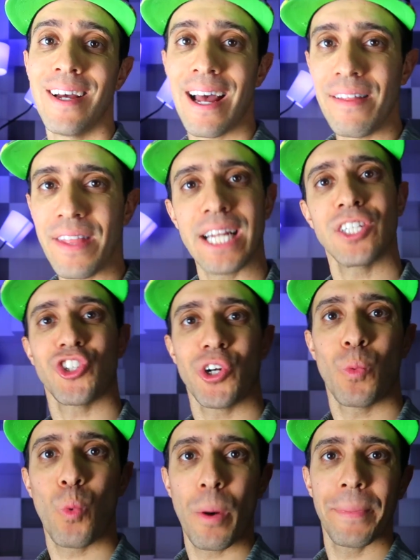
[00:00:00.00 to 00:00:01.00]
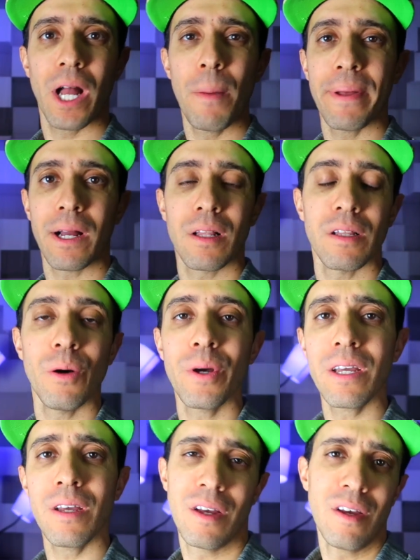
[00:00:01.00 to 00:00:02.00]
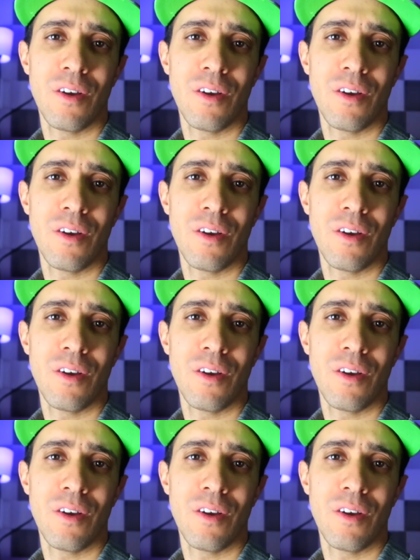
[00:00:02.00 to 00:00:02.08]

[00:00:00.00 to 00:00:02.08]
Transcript: And then it started warming up and glowing.